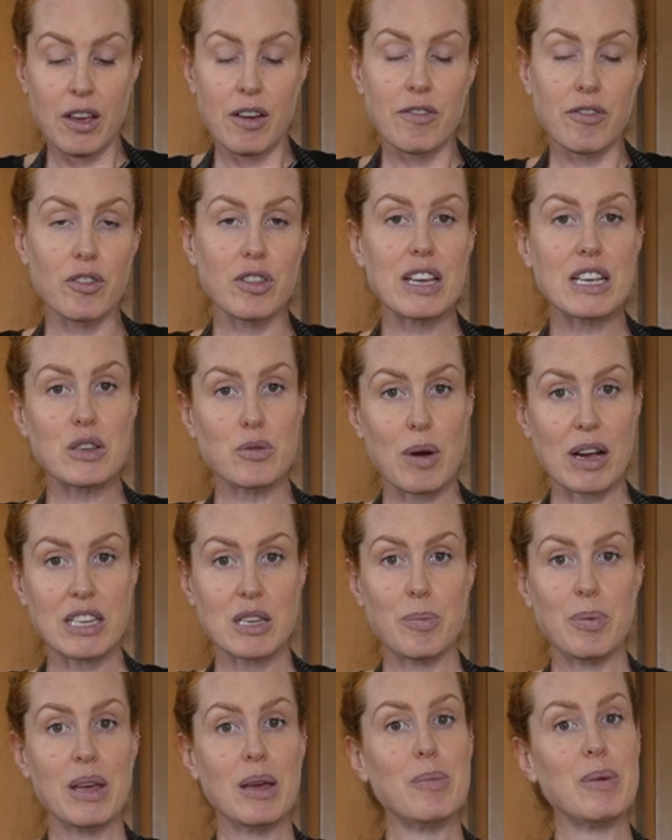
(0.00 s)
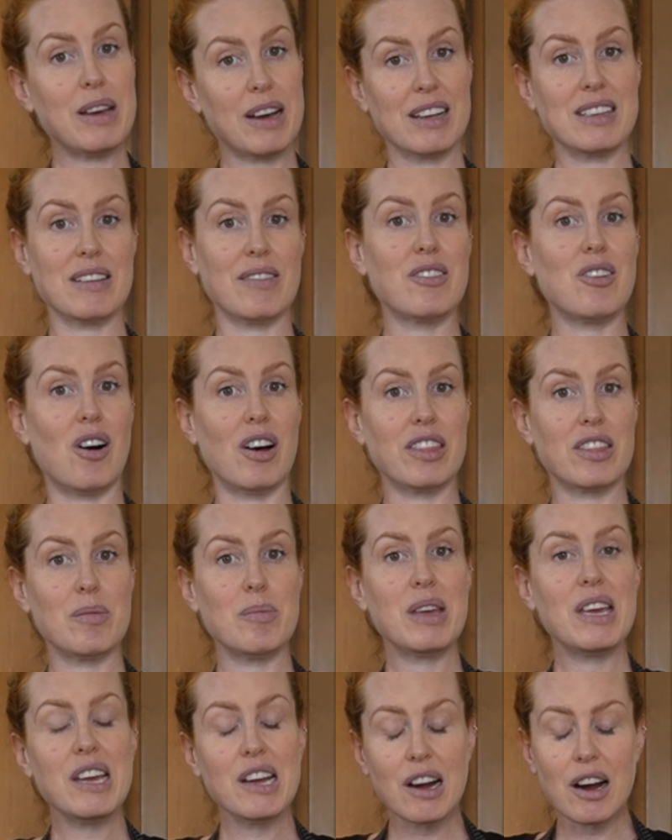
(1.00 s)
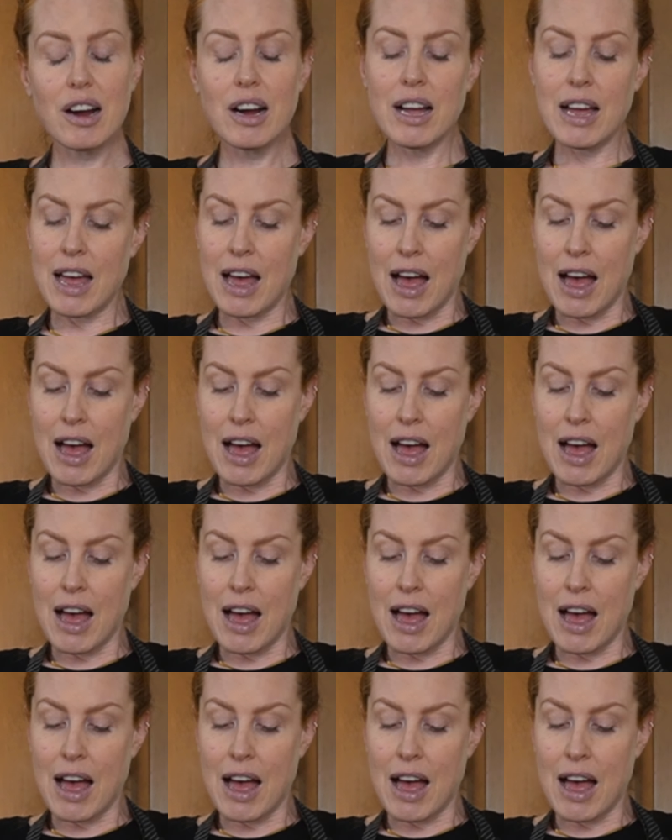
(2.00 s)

for this recipe, because I've got them here,